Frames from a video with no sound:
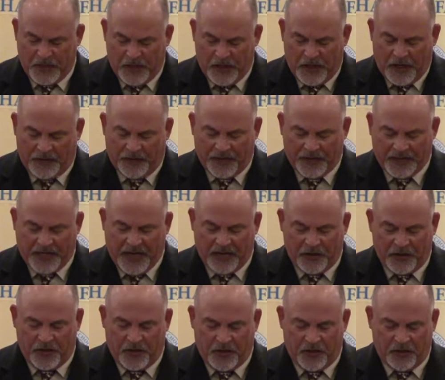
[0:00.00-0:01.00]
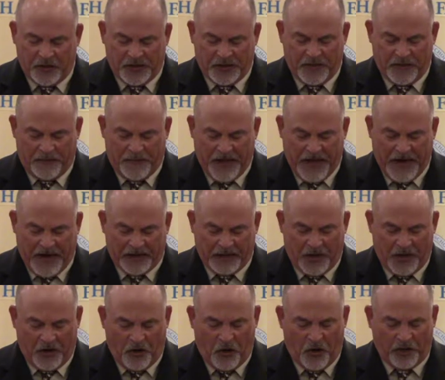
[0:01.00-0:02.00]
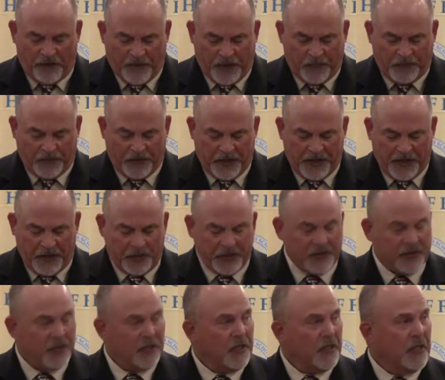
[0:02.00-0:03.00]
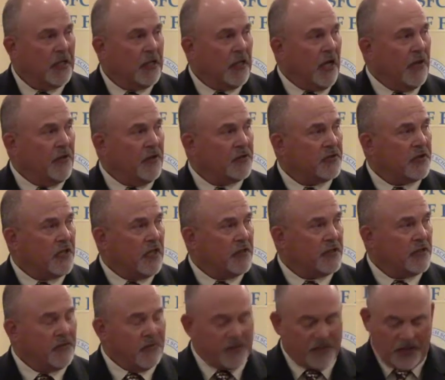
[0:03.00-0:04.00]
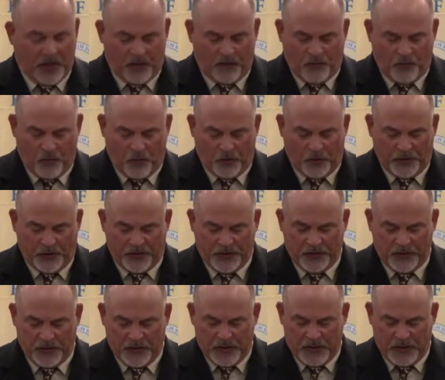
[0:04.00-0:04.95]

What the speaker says: and this had a huge impact on all of our players and their sense of self-worth.